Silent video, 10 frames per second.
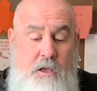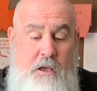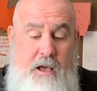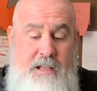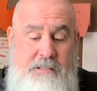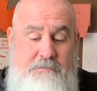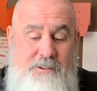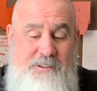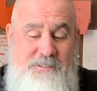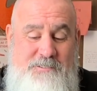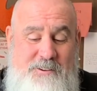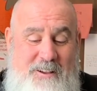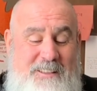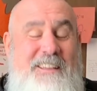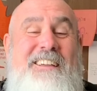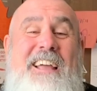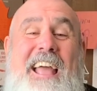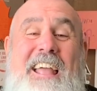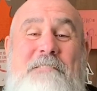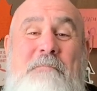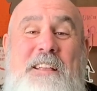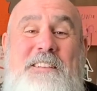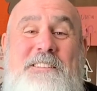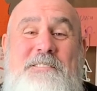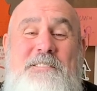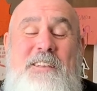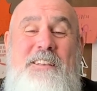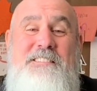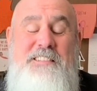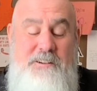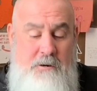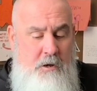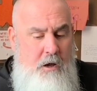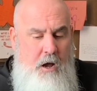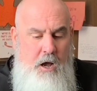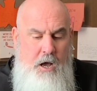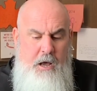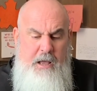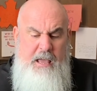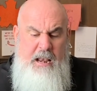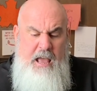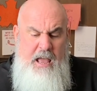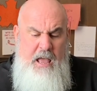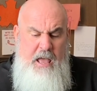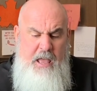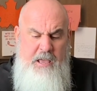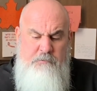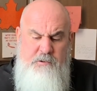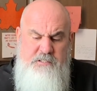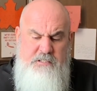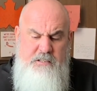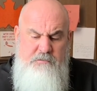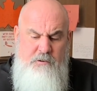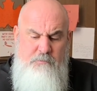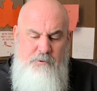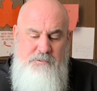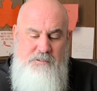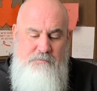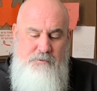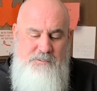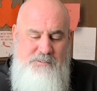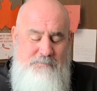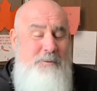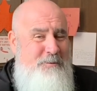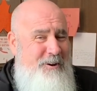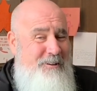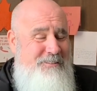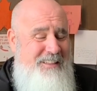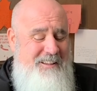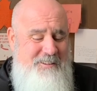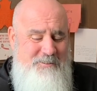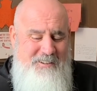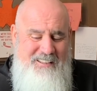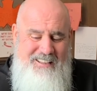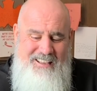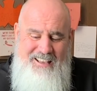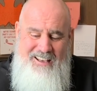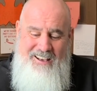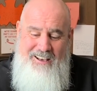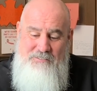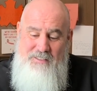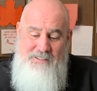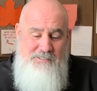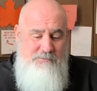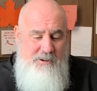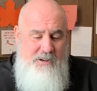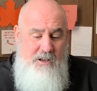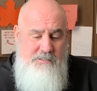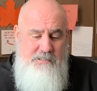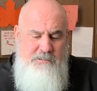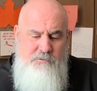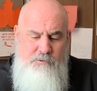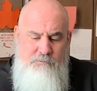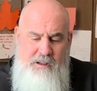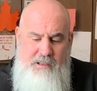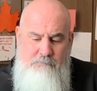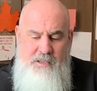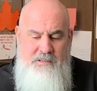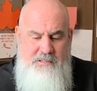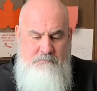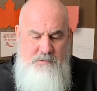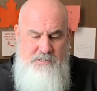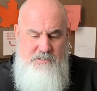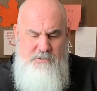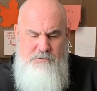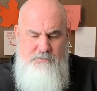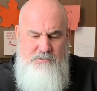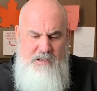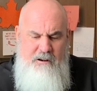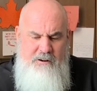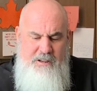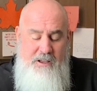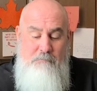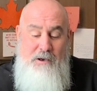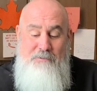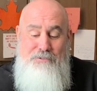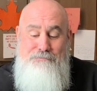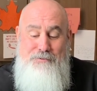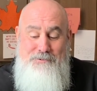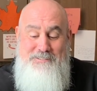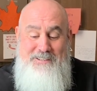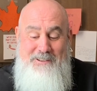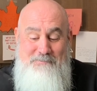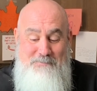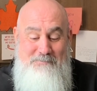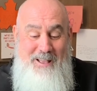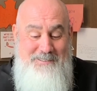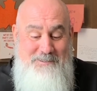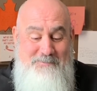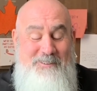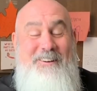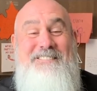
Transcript: i live in kentucky hey, my niece is there, uh, and uh, and receive your words of wisdom. Well, thank you. Uh, thanks to a cousin who recommended me to you. Sorry about the first game of the basketball